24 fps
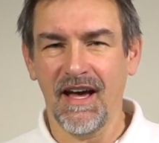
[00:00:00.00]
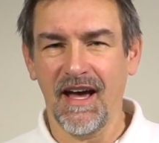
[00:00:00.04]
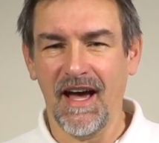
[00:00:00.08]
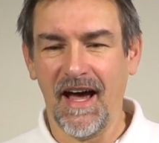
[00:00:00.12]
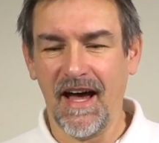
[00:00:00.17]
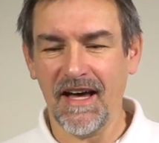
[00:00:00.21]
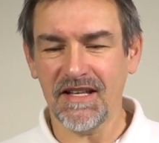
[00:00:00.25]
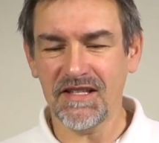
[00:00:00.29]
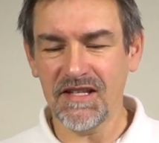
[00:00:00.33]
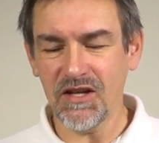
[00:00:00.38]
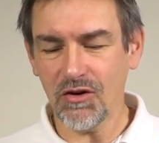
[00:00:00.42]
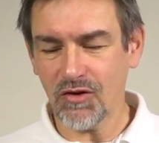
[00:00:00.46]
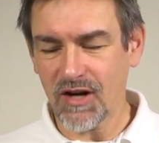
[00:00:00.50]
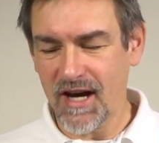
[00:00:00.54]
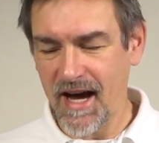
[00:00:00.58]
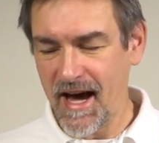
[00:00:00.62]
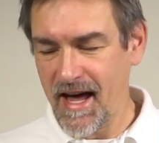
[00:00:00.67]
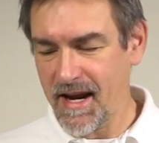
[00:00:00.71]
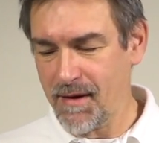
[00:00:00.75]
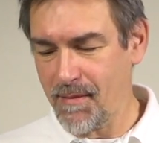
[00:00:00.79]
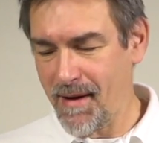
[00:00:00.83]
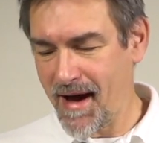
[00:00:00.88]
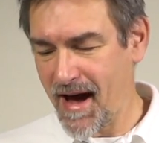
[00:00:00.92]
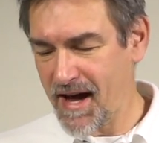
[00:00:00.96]
As you
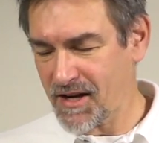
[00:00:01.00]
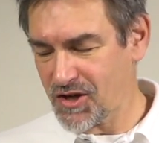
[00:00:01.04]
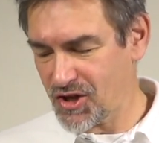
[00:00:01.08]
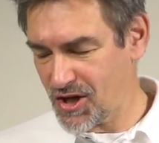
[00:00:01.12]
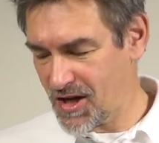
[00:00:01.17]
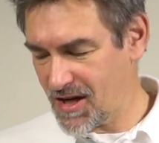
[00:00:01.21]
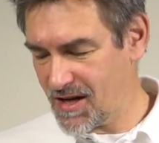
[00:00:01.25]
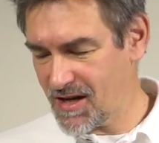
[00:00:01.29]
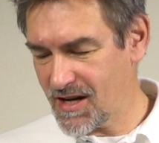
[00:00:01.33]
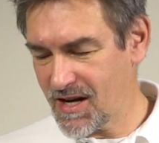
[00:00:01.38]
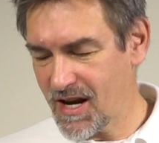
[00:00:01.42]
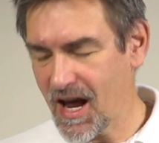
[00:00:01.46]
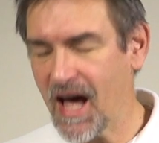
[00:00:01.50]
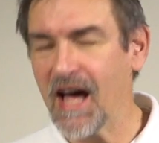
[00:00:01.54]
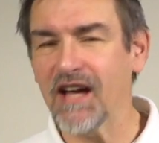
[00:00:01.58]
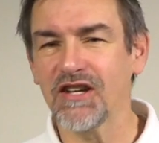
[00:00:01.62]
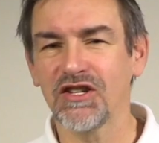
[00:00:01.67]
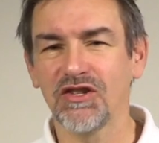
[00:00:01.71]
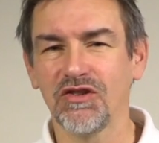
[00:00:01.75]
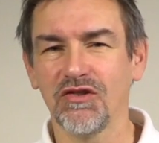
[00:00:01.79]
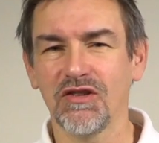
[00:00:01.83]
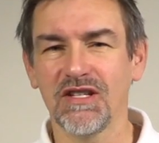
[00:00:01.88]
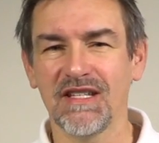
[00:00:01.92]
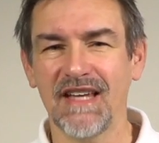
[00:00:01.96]
can imagine,
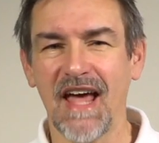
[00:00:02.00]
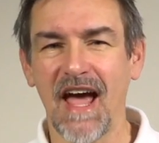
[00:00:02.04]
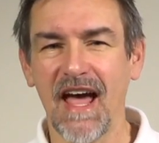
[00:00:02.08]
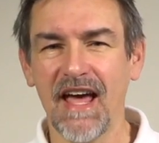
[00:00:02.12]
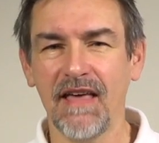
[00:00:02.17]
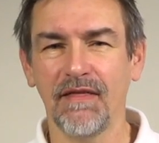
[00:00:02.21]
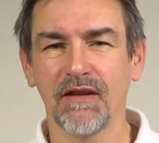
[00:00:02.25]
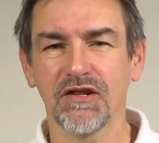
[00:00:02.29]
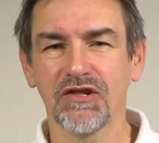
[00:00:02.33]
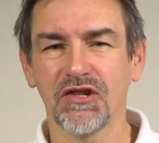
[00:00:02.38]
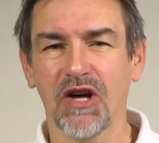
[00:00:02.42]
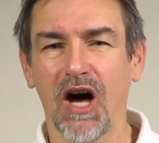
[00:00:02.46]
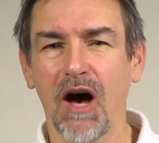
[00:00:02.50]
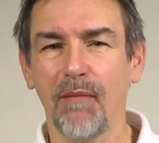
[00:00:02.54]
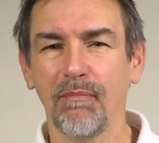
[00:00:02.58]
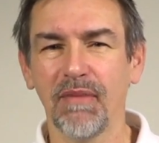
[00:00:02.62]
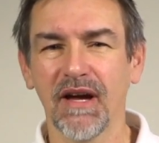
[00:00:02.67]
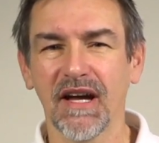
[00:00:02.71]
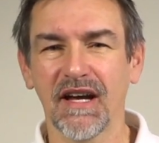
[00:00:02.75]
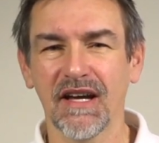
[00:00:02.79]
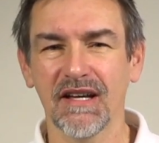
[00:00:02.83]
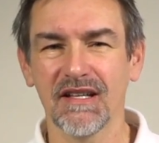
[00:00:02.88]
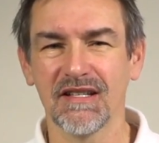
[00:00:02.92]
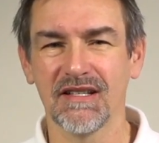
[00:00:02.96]
today the
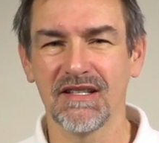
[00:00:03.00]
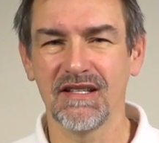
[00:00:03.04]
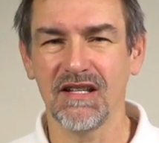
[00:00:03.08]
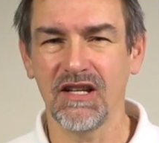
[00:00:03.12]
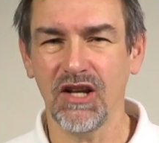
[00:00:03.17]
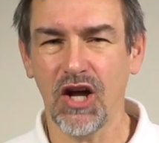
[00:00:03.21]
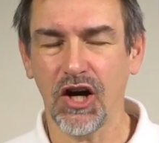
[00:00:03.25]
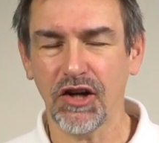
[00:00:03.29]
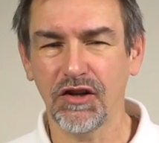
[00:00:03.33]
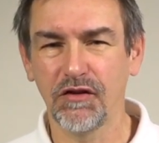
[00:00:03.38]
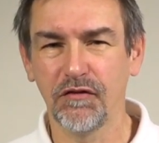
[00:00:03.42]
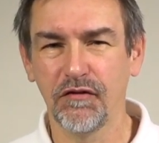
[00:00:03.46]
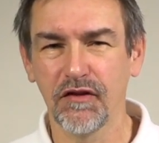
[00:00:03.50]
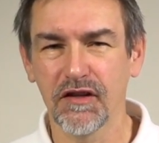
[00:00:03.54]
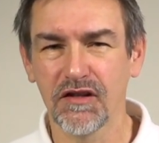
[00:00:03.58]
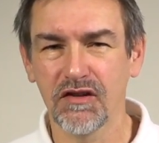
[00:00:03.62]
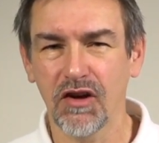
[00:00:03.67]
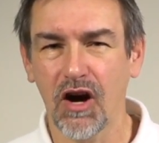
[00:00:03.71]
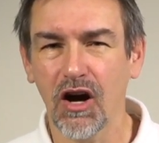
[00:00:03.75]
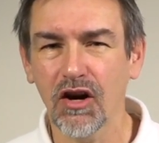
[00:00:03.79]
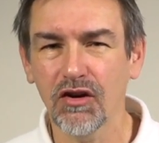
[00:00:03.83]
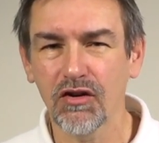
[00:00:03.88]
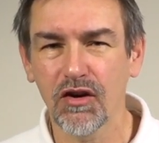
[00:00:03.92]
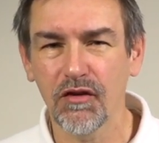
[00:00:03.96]
topic is not
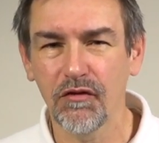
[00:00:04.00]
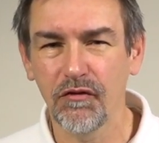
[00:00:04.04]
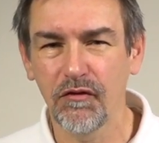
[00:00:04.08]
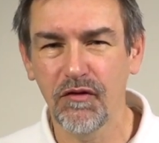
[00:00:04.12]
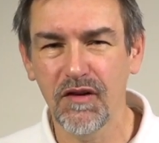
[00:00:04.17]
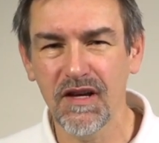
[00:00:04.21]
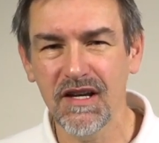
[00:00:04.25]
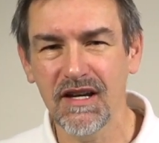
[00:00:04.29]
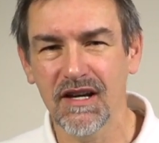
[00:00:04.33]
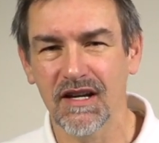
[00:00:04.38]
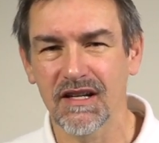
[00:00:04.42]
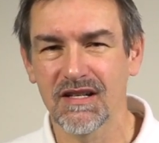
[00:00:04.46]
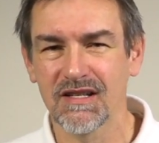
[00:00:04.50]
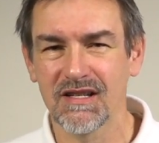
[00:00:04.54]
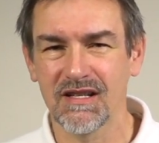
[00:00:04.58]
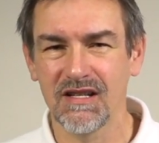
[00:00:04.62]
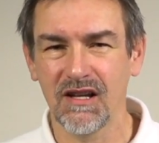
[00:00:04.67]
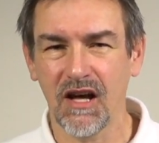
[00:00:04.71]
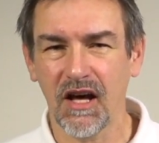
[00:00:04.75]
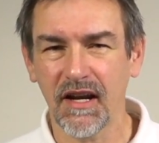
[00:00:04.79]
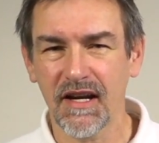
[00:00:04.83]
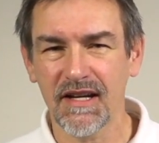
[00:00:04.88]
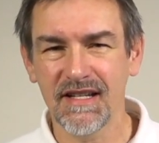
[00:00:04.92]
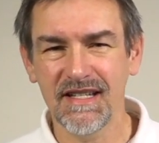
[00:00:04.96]
photography, it's
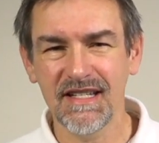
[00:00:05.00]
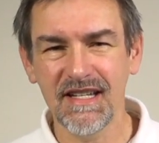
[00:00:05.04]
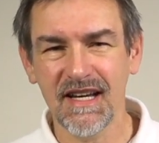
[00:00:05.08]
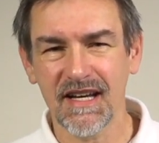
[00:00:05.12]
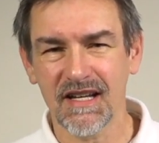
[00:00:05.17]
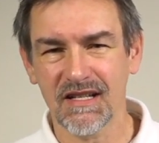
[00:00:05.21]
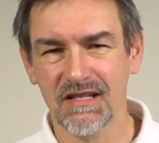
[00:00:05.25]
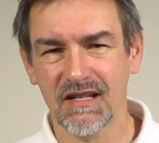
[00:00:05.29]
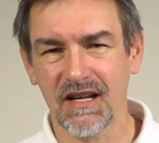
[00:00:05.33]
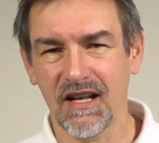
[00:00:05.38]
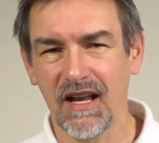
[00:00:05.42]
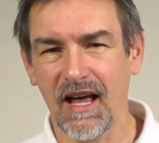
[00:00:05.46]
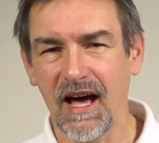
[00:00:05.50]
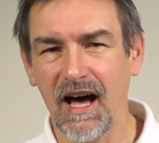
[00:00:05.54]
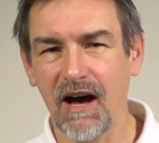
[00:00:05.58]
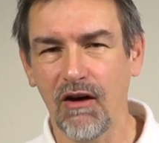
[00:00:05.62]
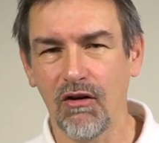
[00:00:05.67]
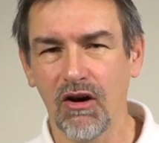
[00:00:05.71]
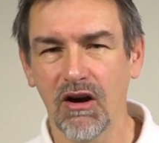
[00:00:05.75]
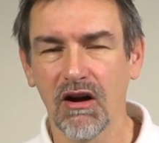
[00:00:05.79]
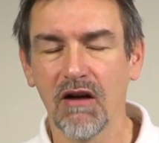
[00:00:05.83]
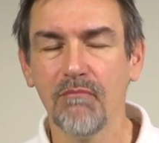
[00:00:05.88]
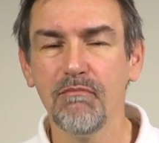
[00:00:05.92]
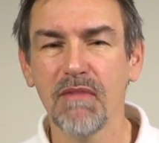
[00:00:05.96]
not a DSLR
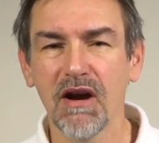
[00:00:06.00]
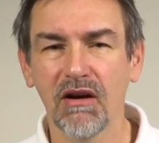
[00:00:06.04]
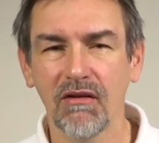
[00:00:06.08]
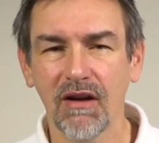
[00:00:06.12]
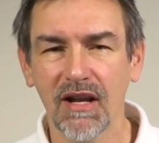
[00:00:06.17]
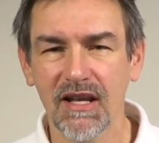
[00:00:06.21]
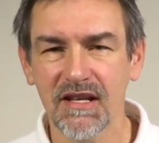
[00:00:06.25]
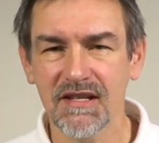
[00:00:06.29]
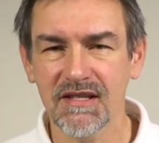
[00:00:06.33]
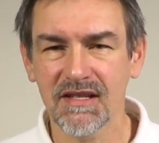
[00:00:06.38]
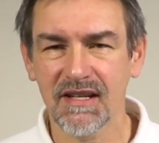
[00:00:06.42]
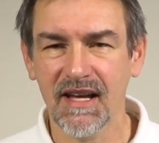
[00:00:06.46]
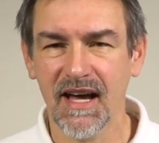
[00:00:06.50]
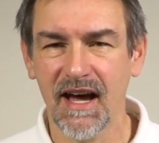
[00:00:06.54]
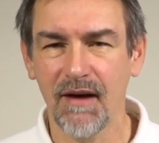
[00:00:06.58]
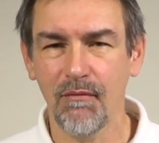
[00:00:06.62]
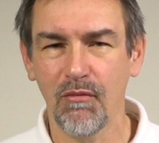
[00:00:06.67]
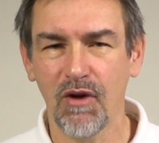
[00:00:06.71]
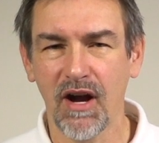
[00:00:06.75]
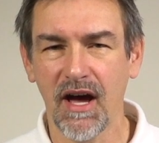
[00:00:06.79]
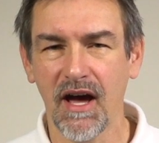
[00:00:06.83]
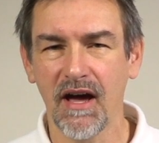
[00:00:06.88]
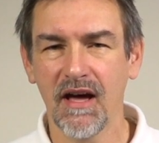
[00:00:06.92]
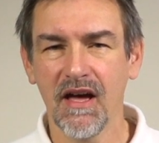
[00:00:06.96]
or a mirrorless
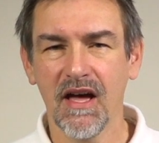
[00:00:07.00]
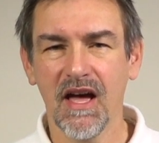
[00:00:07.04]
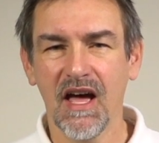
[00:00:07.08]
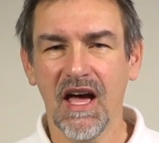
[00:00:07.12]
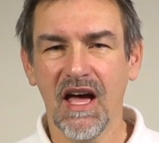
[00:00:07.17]
camera.